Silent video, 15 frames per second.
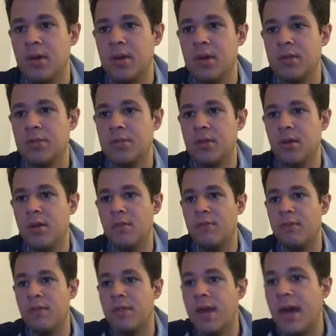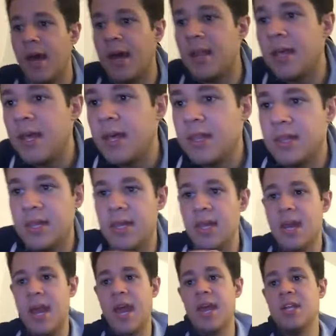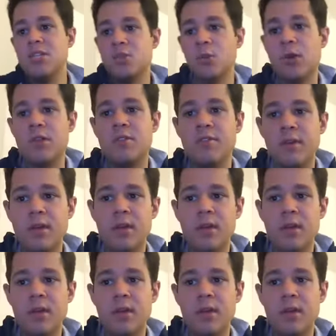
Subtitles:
So for that, the Ainsworth